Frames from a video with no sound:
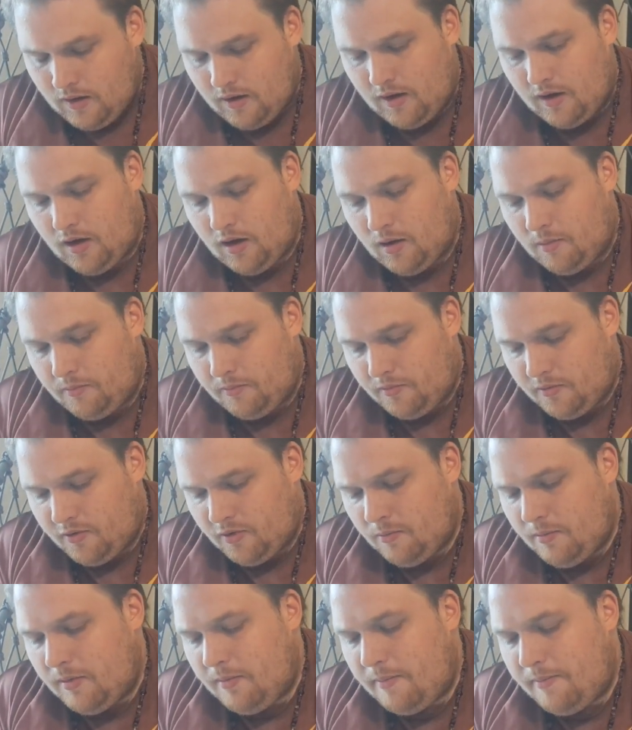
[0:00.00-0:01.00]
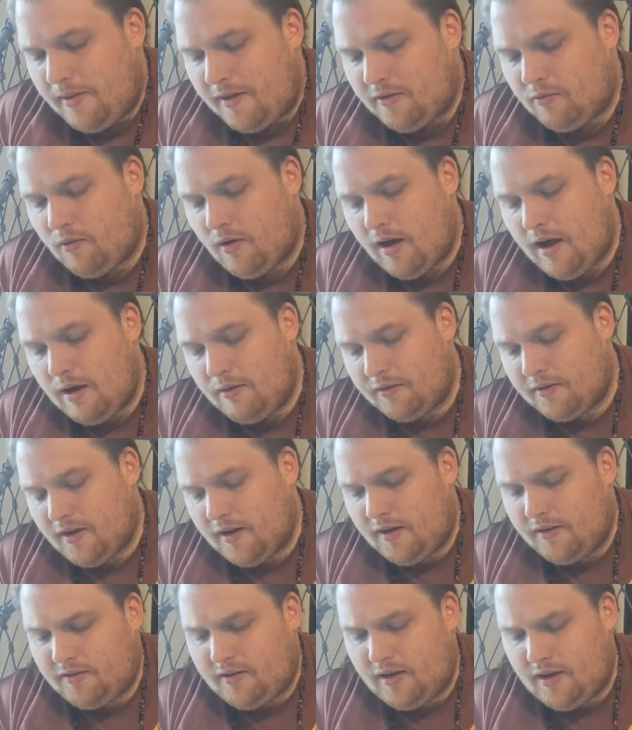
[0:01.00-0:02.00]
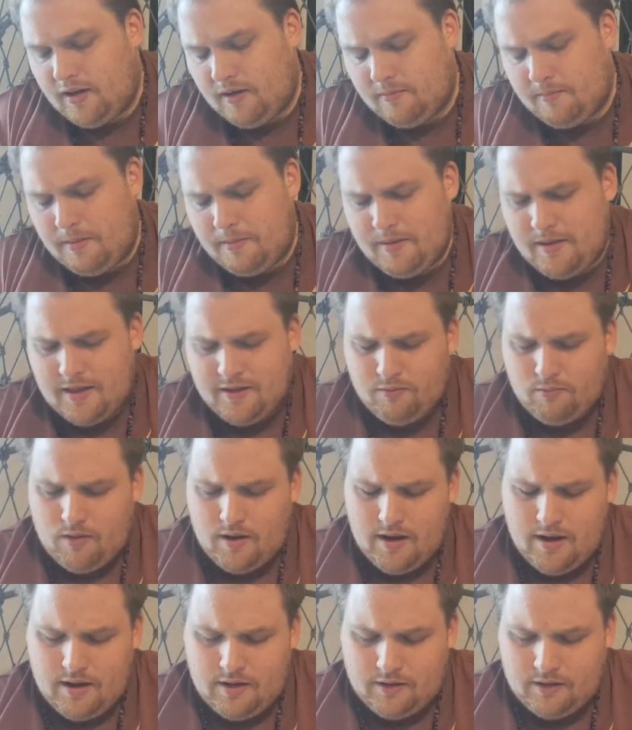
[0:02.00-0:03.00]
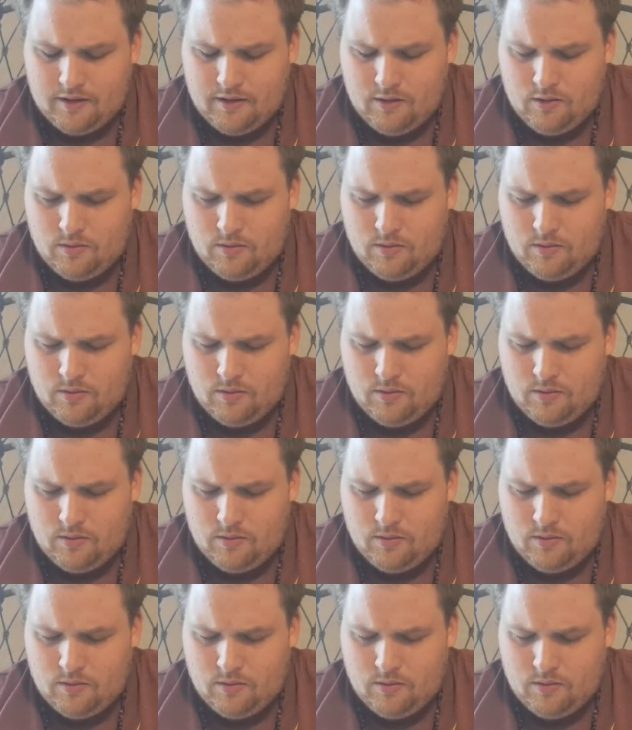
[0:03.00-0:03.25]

So maybe that's why I was kind of saying, maybe that's why